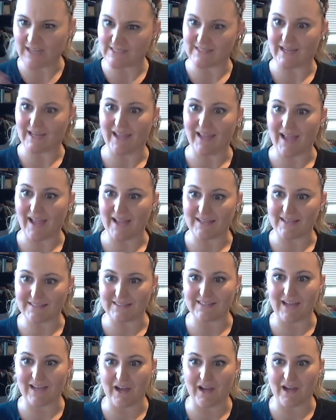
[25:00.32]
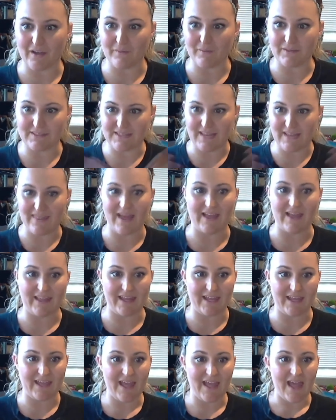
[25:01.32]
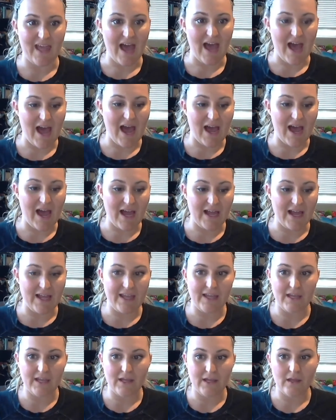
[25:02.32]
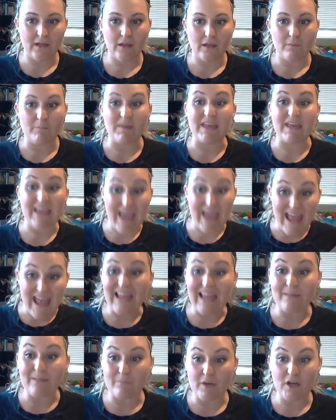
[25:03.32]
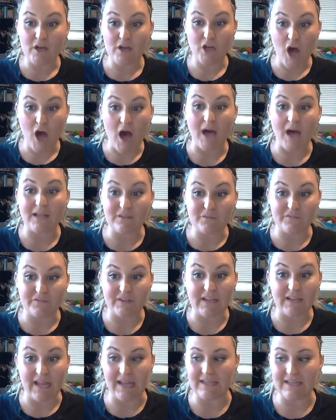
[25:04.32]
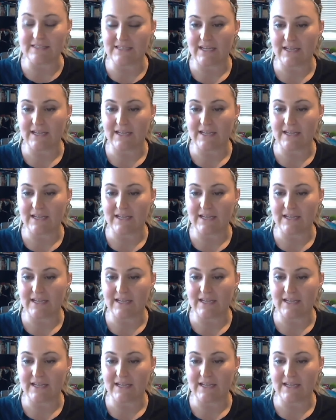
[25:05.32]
I guess is how I would say that. Like I became confident.